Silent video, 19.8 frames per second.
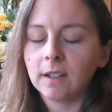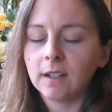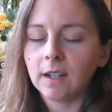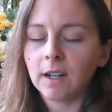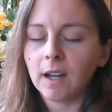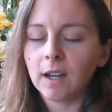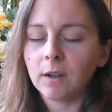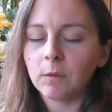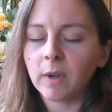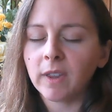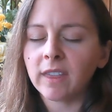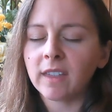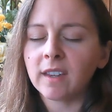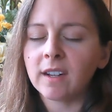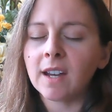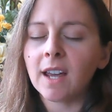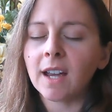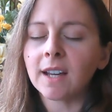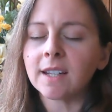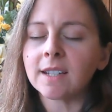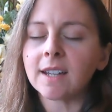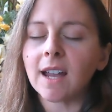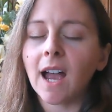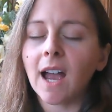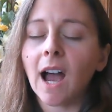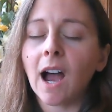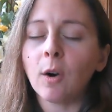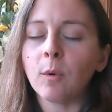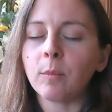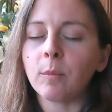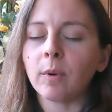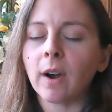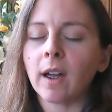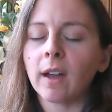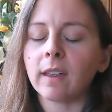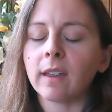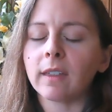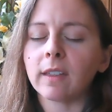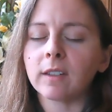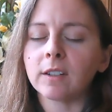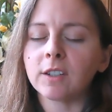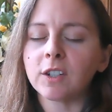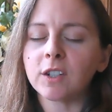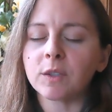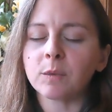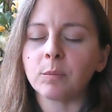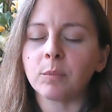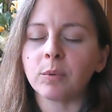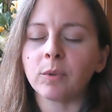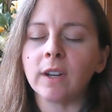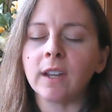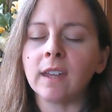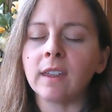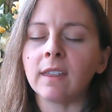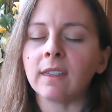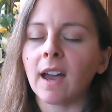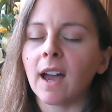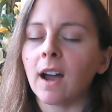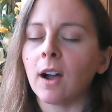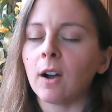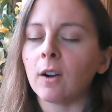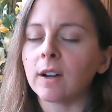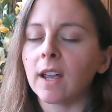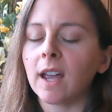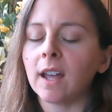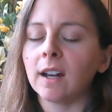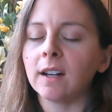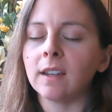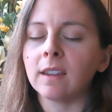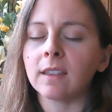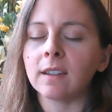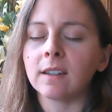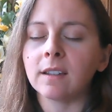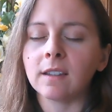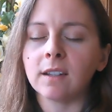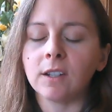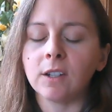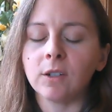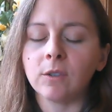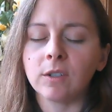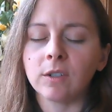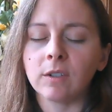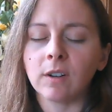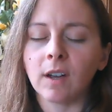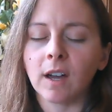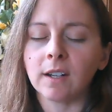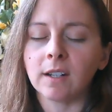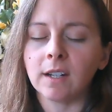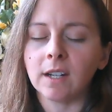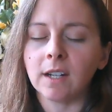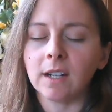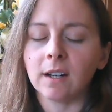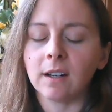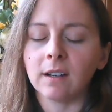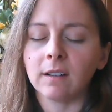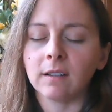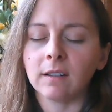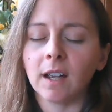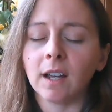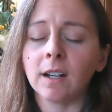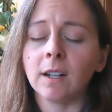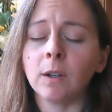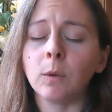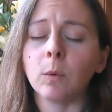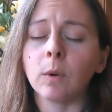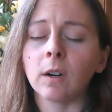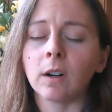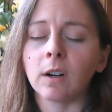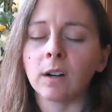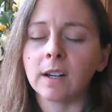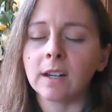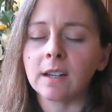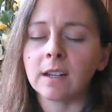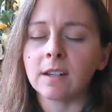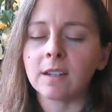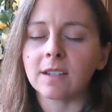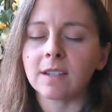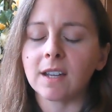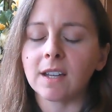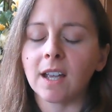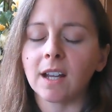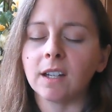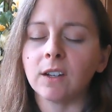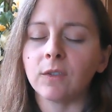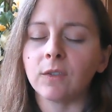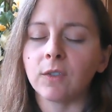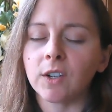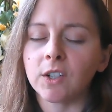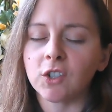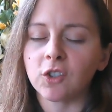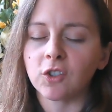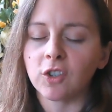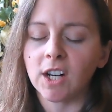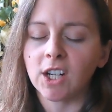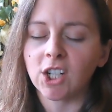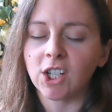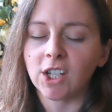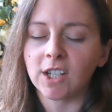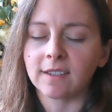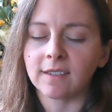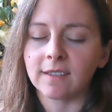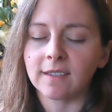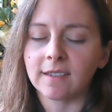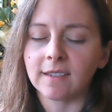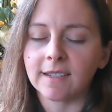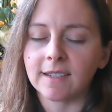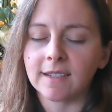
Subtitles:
And with the next out breath, just breathe out anything that you do not need, any worries, any frustrations,